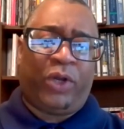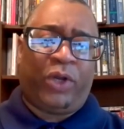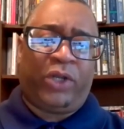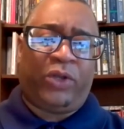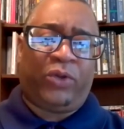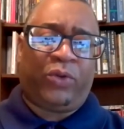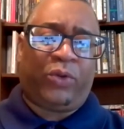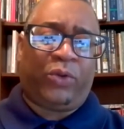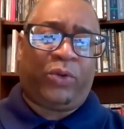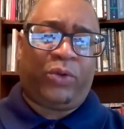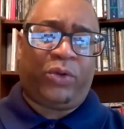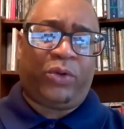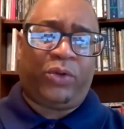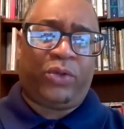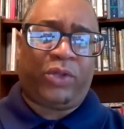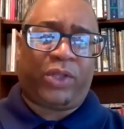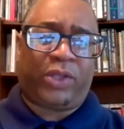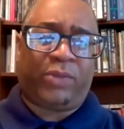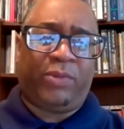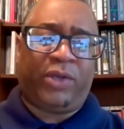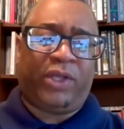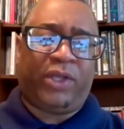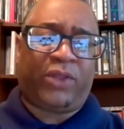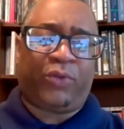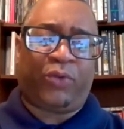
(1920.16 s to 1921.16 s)
Wendell
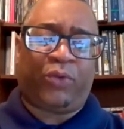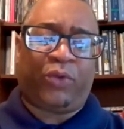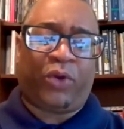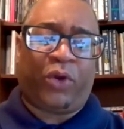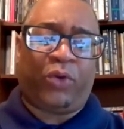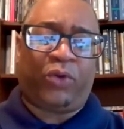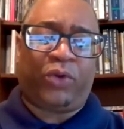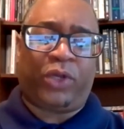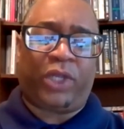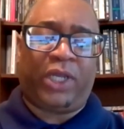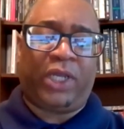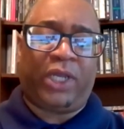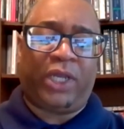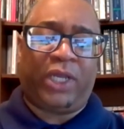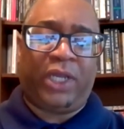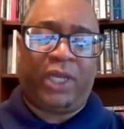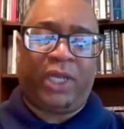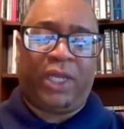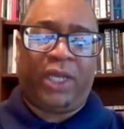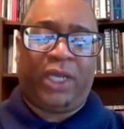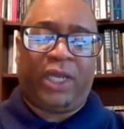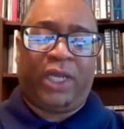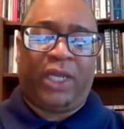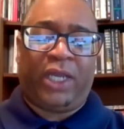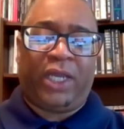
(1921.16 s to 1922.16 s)
Smith wrote
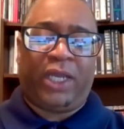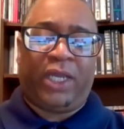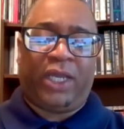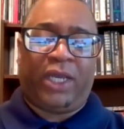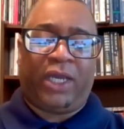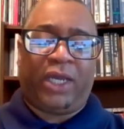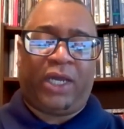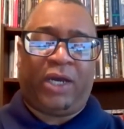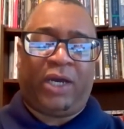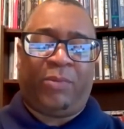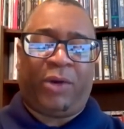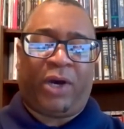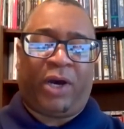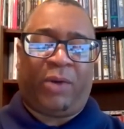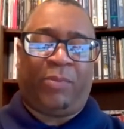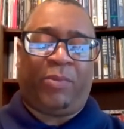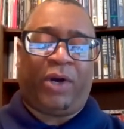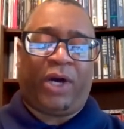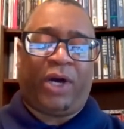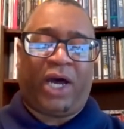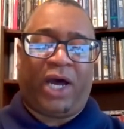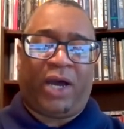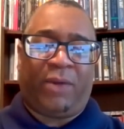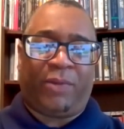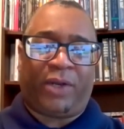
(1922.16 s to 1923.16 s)
about
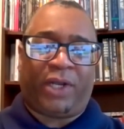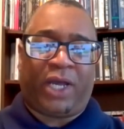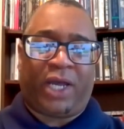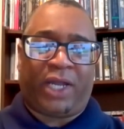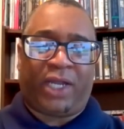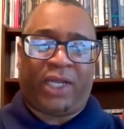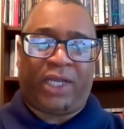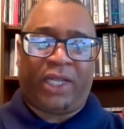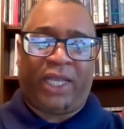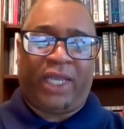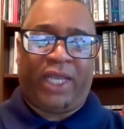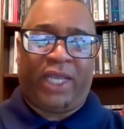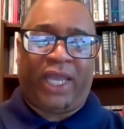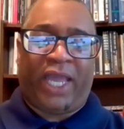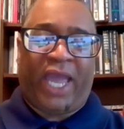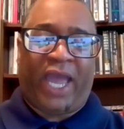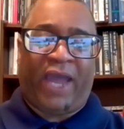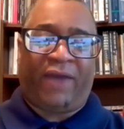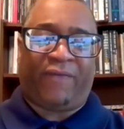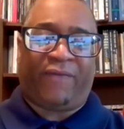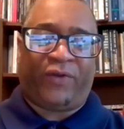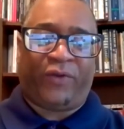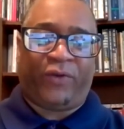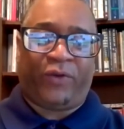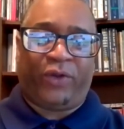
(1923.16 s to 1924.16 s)
Muhammad Ali
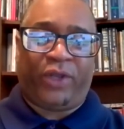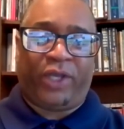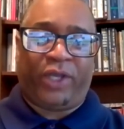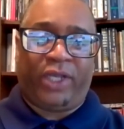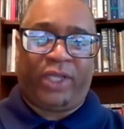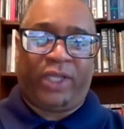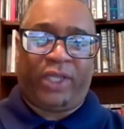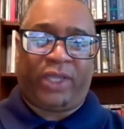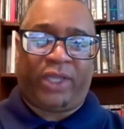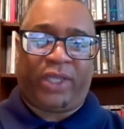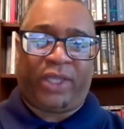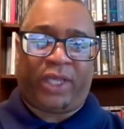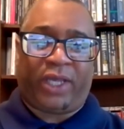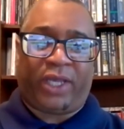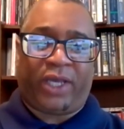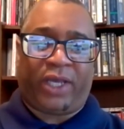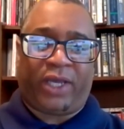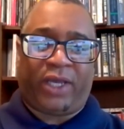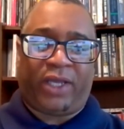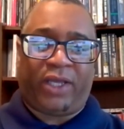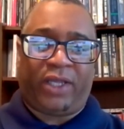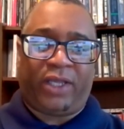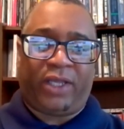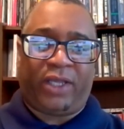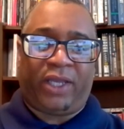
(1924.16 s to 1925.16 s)
after his
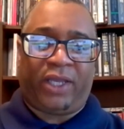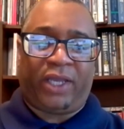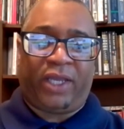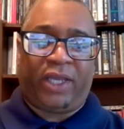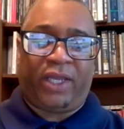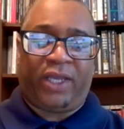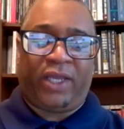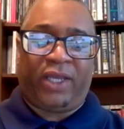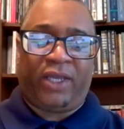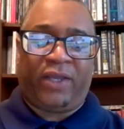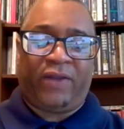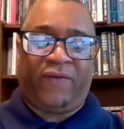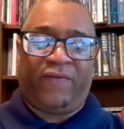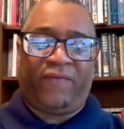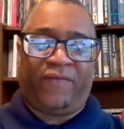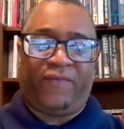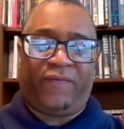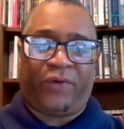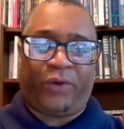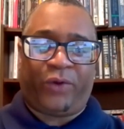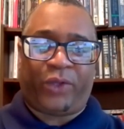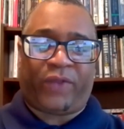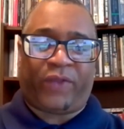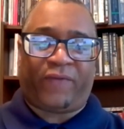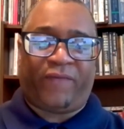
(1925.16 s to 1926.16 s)
uh,
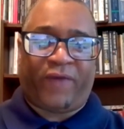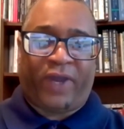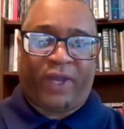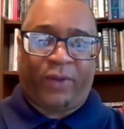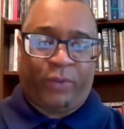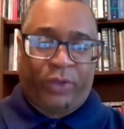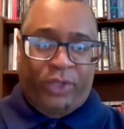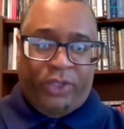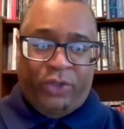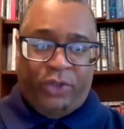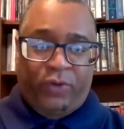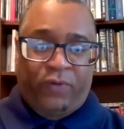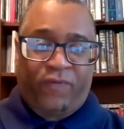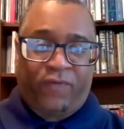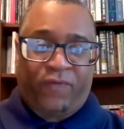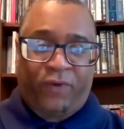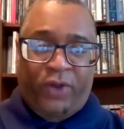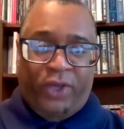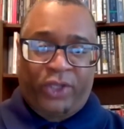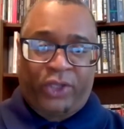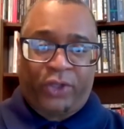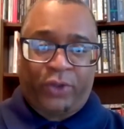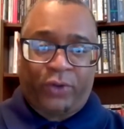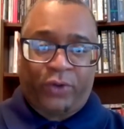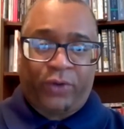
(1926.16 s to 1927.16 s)
first fight with Joe
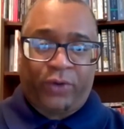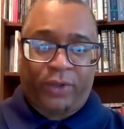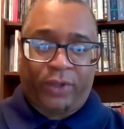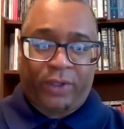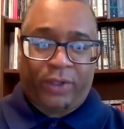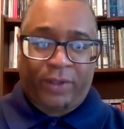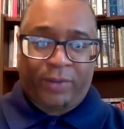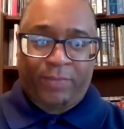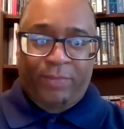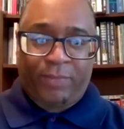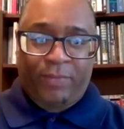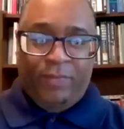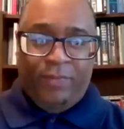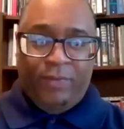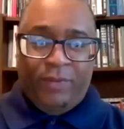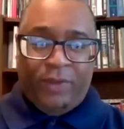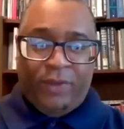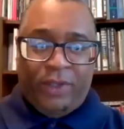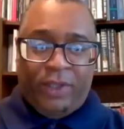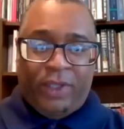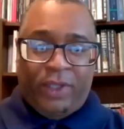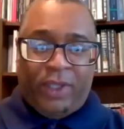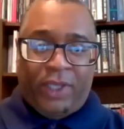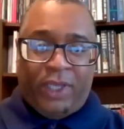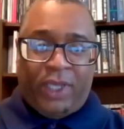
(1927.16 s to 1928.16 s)
Frazier.
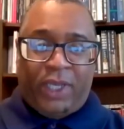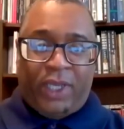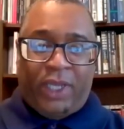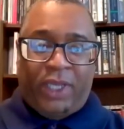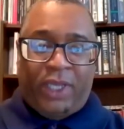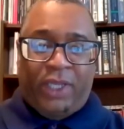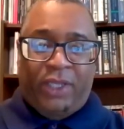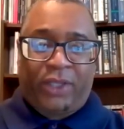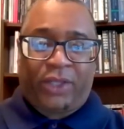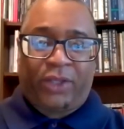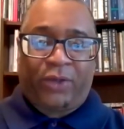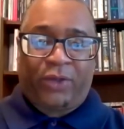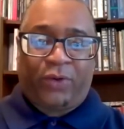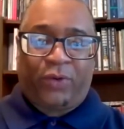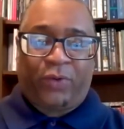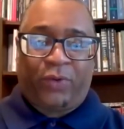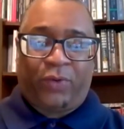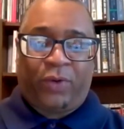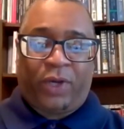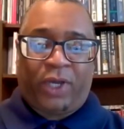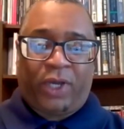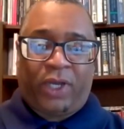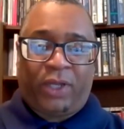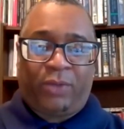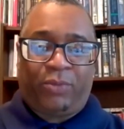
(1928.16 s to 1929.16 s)

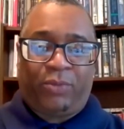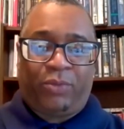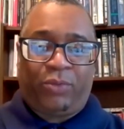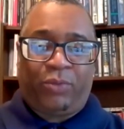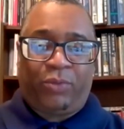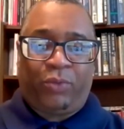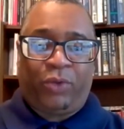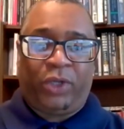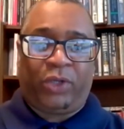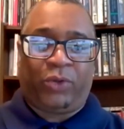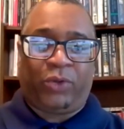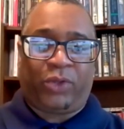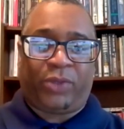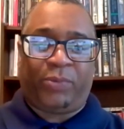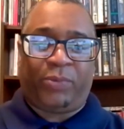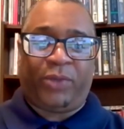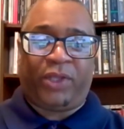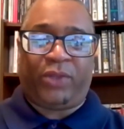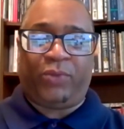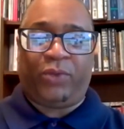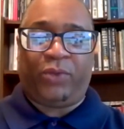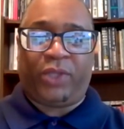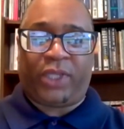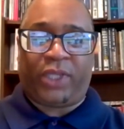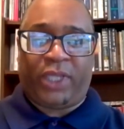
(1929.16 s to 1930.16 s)
So uh, Wendell
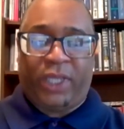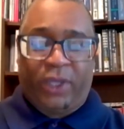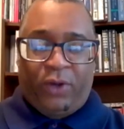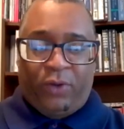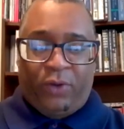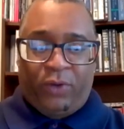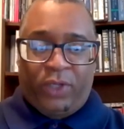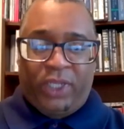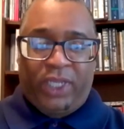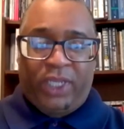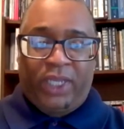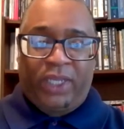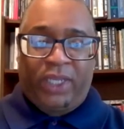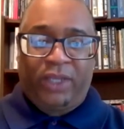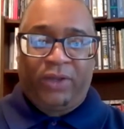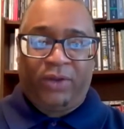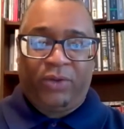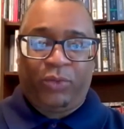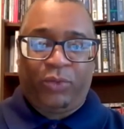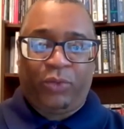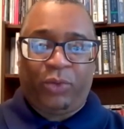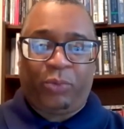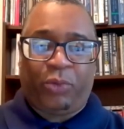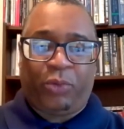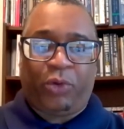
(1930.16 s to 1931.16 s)
Smith was the only
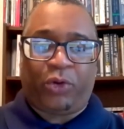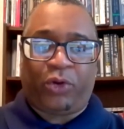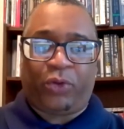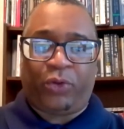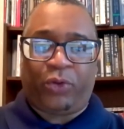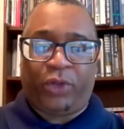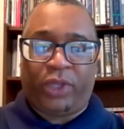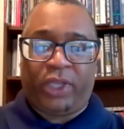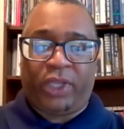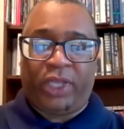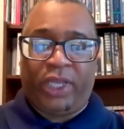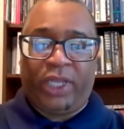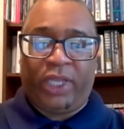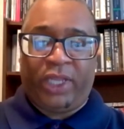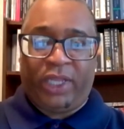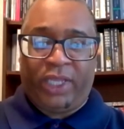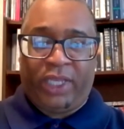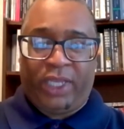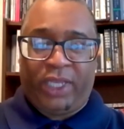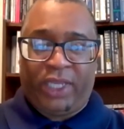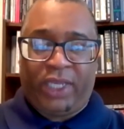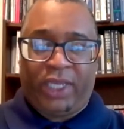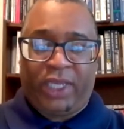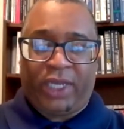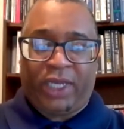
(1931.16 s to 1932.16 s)
reporter in in
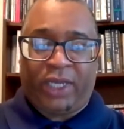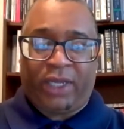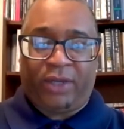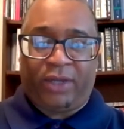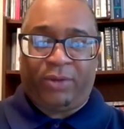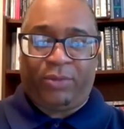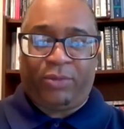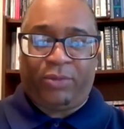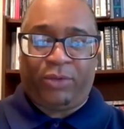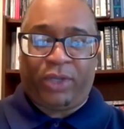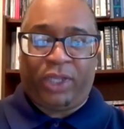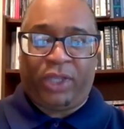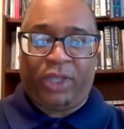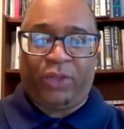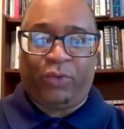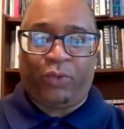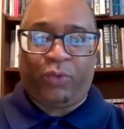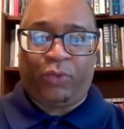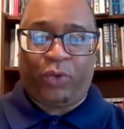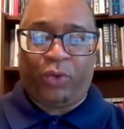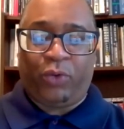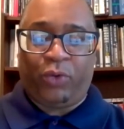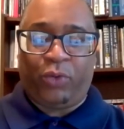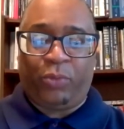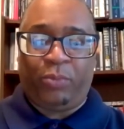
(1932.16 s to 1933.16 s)
the uh, in the
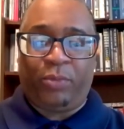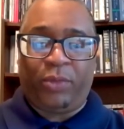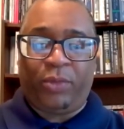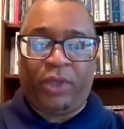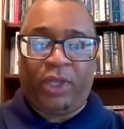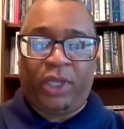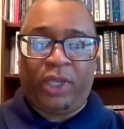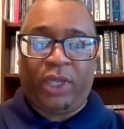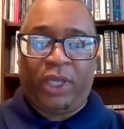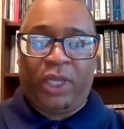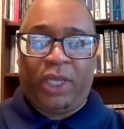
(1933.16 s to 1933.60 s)
room,